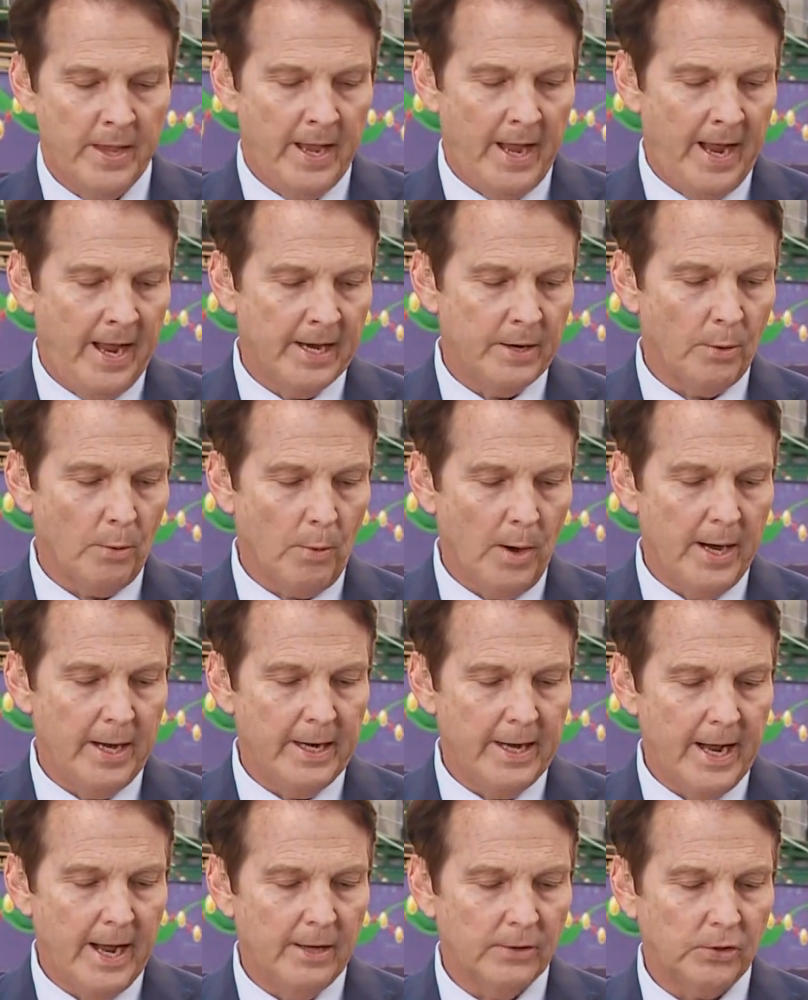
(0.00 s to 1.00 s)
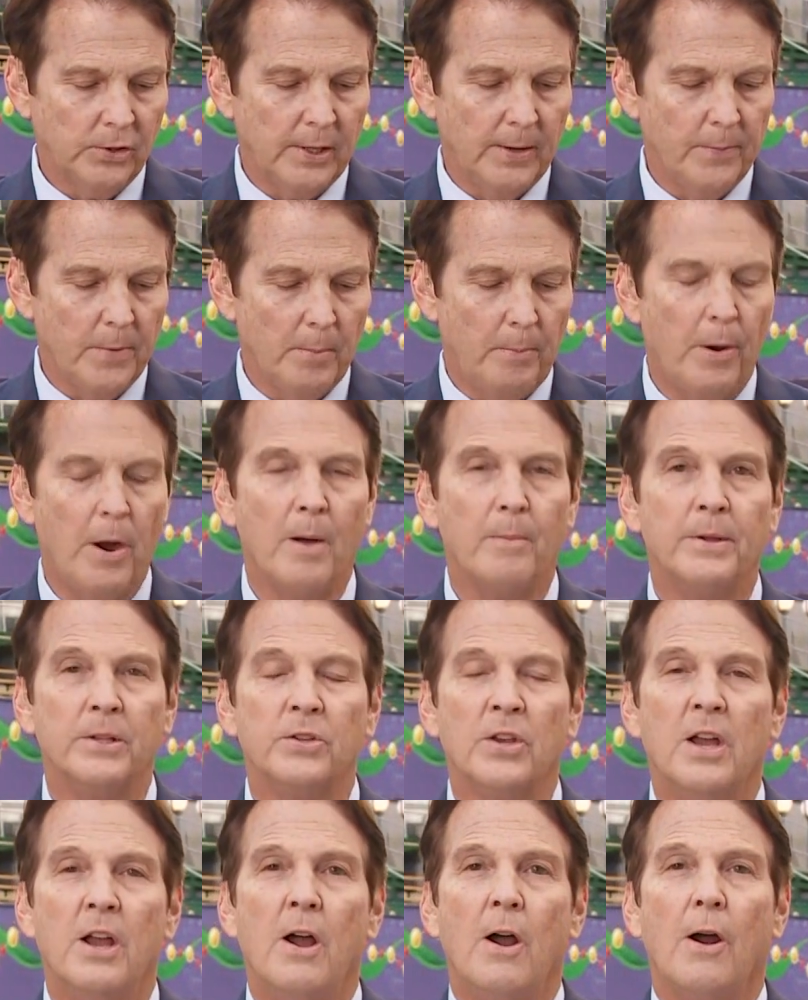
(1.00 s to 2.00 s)
And right now, some
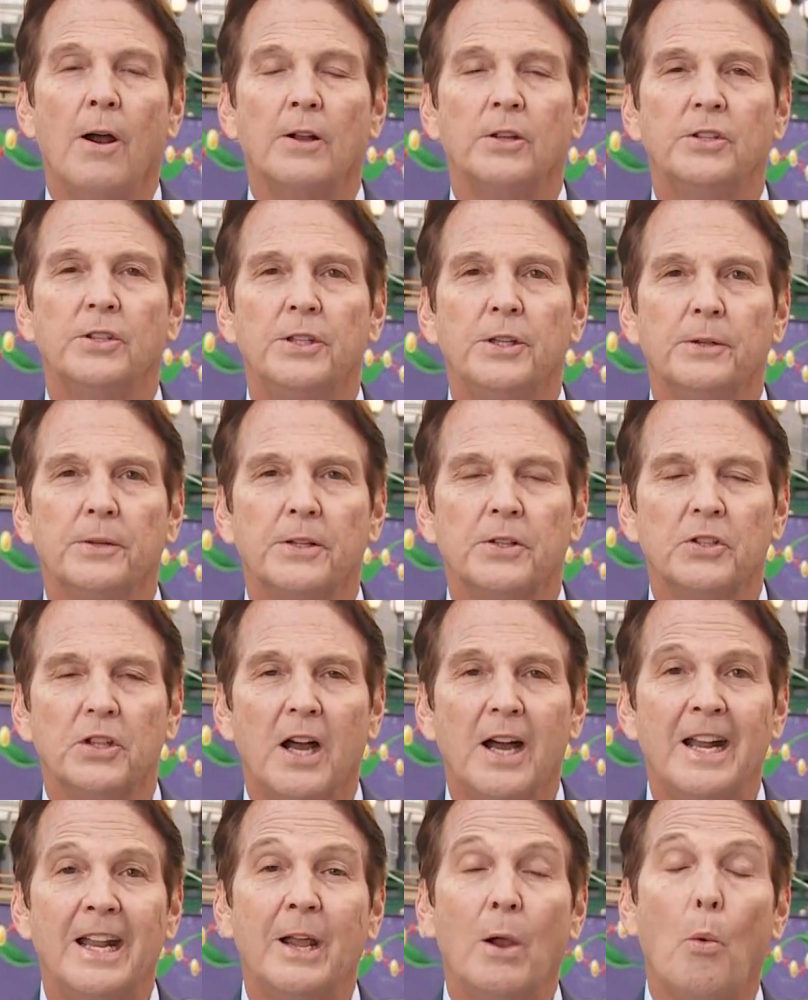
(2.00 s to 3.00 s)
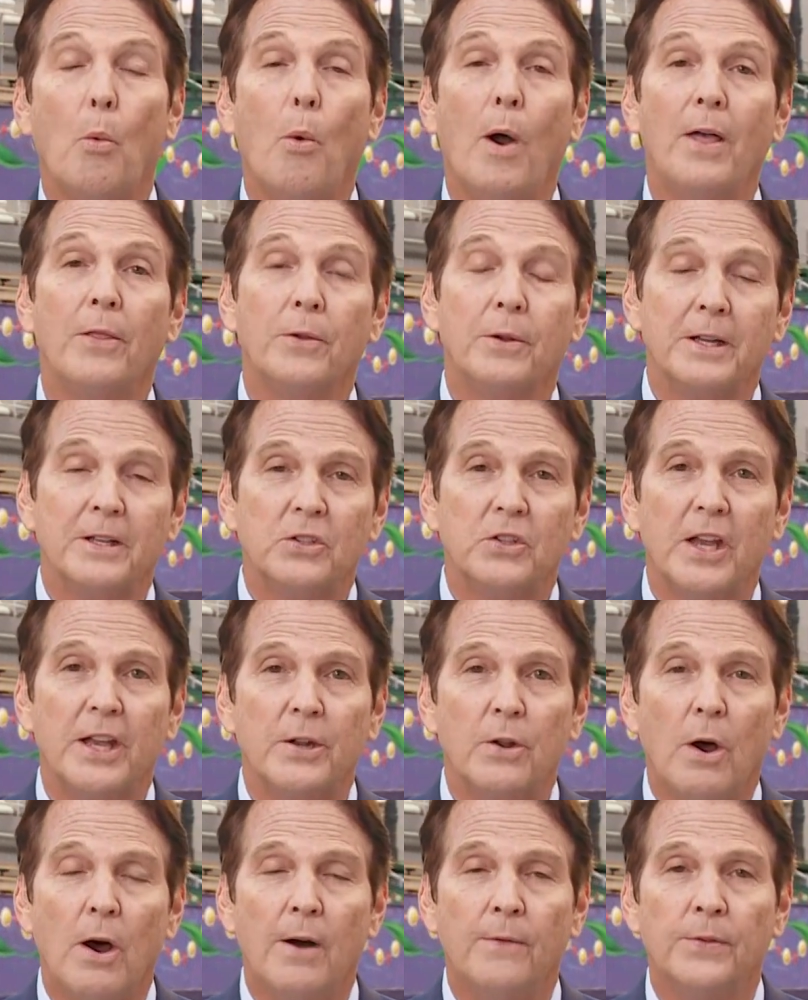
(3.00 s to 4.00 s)
departments are still deciding whether to
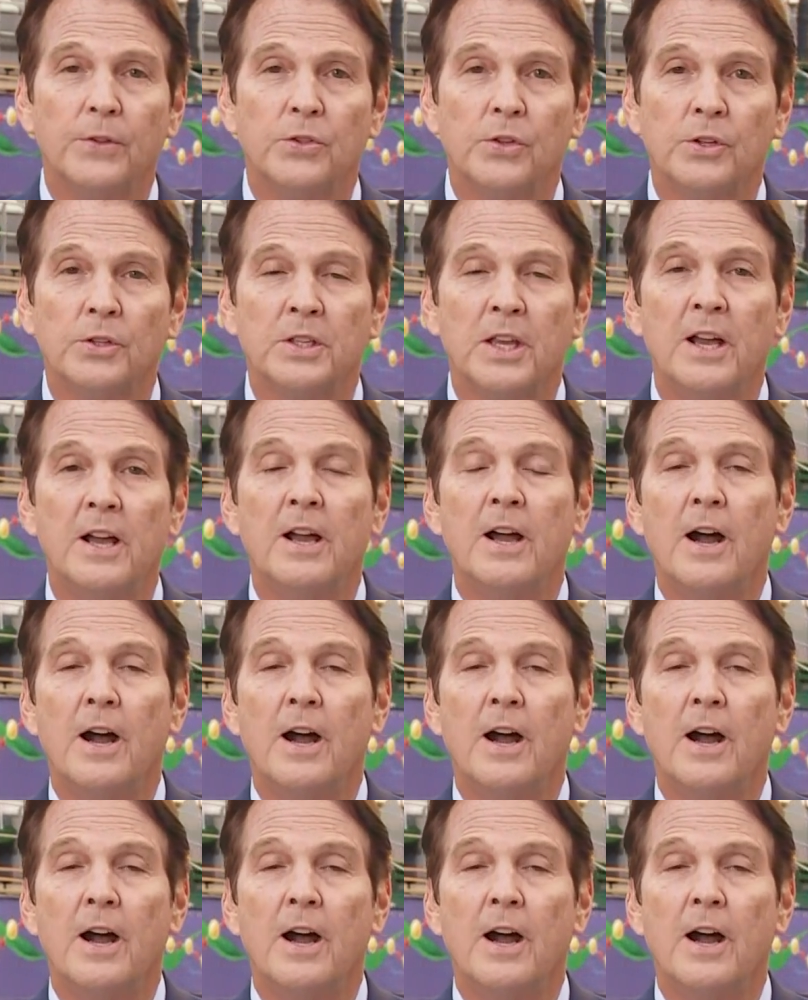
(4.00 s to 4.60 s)
send officers.